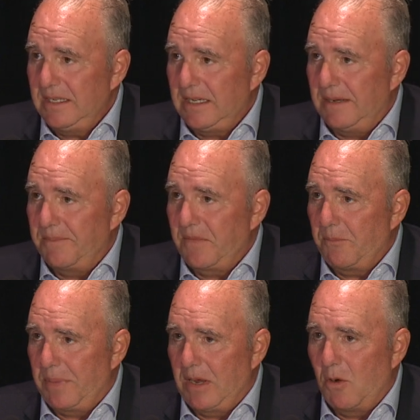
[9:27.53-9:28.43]
Um,
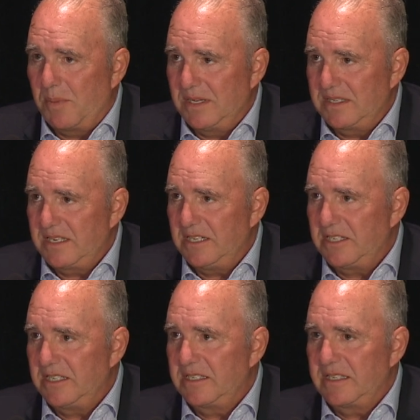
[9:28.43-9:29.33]
big open
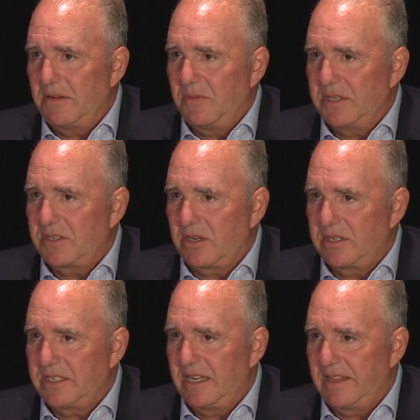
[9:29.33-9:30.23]
incisions. Then we
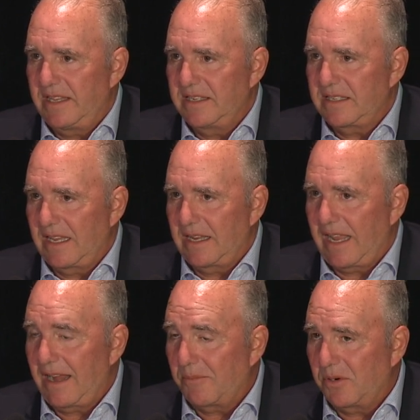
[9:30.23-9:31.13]
started seeing things like
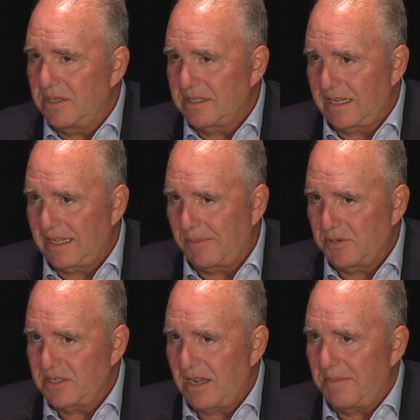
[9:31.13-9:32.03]
cameras, like
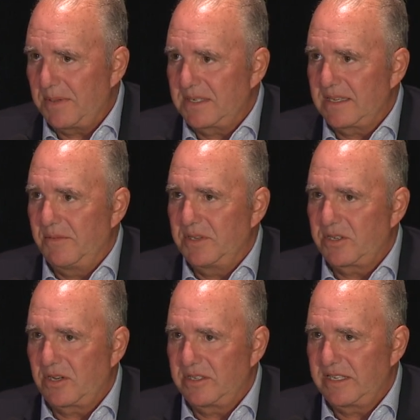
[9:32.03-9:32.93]
laparoscopics, and then we
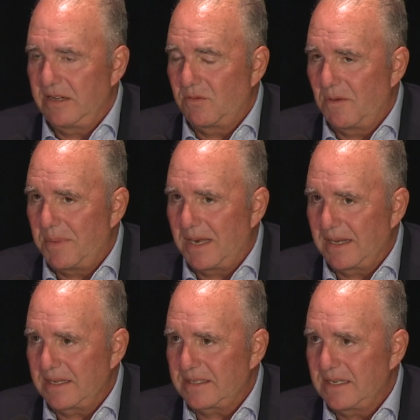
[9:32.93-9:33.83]
started seeing
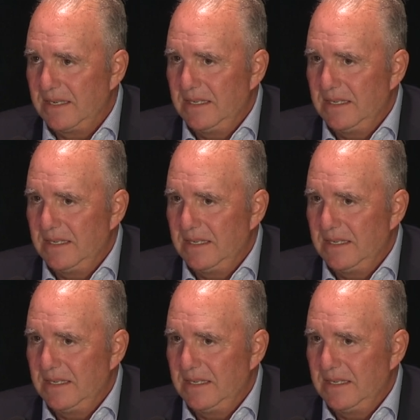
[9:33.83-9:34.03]
robotics.